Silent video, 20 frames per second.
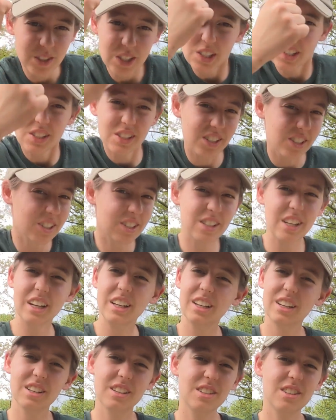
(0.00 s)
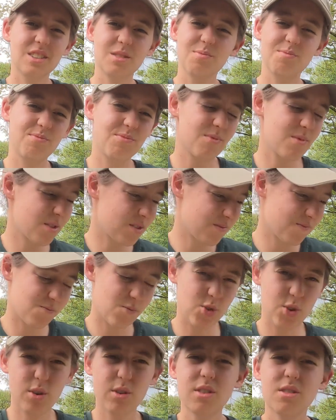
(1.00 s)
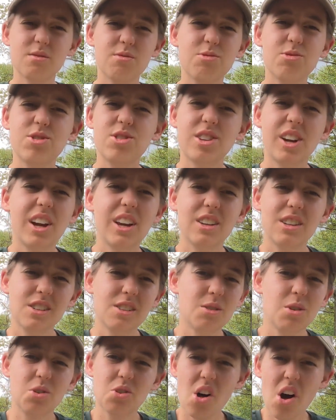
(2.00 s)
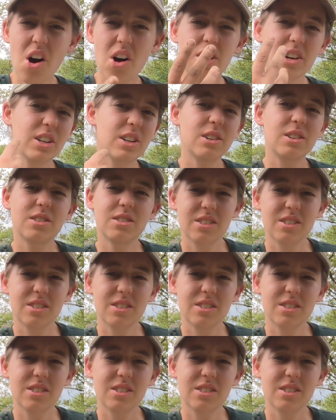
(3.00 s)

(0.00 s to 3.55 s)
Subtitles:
stick it into dirt, stick it into a log.